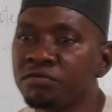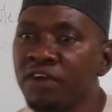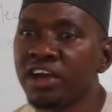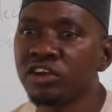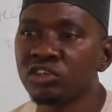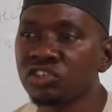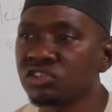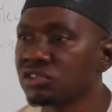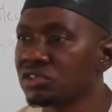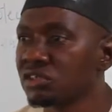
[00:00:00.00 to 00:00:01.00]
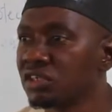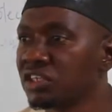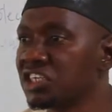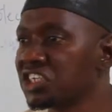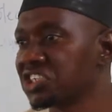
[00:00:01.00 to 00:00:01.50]
various
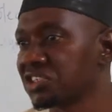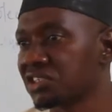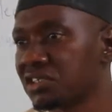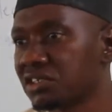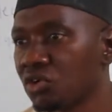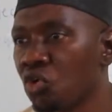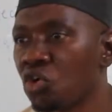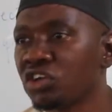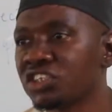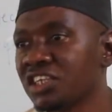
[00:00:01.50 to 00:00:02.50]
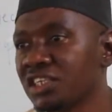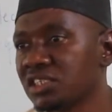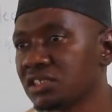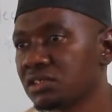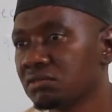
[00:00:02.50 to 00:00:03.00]
nations or
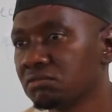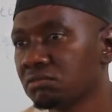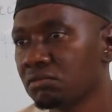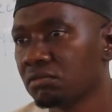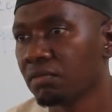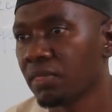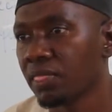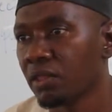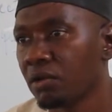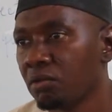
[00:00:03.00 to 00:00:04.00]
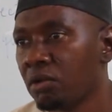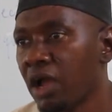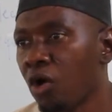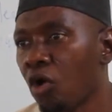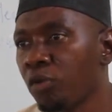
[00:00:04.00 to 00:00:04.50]
continents, we
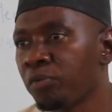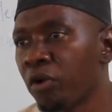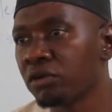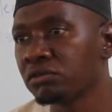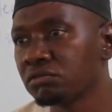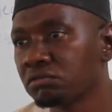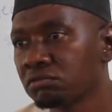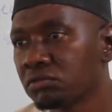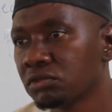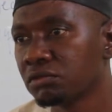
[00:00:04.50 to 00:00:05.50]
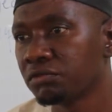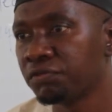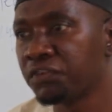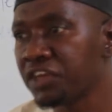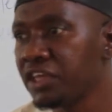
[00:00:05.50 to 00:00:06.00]
are all born
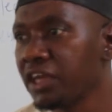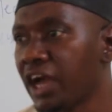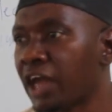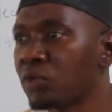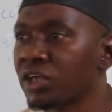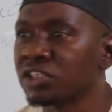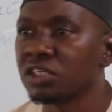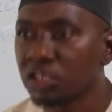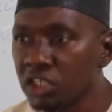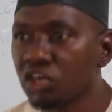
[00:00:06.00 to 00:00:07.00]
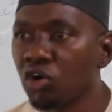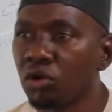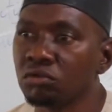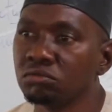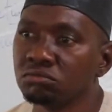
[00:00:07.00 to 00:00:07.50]
free and what?
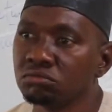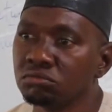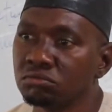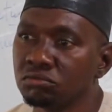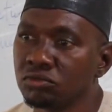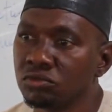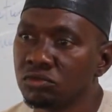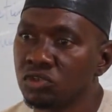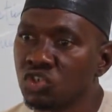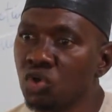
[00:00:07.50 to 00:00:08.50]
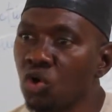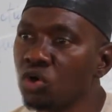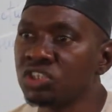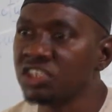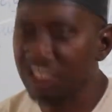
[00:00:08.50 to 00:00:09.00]
Equal.
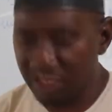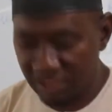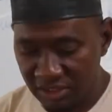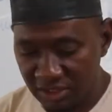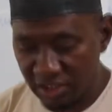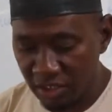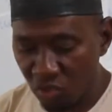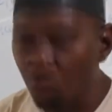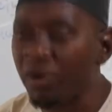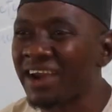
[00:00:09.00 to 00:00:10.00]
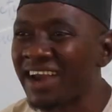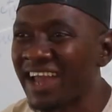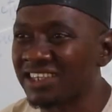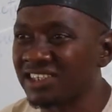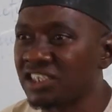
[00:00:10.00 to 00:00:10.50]
So this human
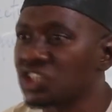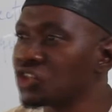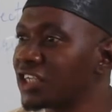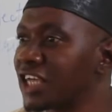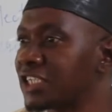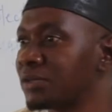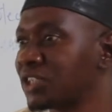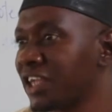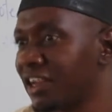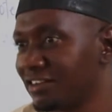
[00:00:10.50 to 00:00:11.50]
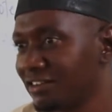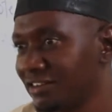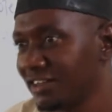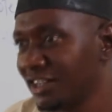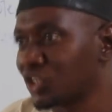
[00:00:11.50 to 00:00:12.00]
rights is not exceptional
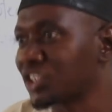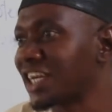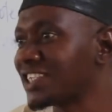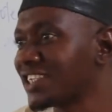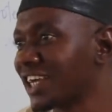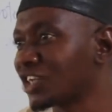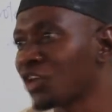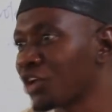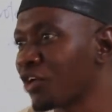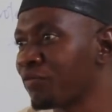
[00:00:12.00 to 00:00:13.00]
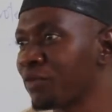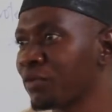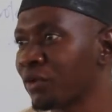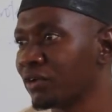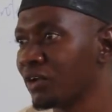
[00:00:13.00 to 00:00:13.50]
to certain category of people.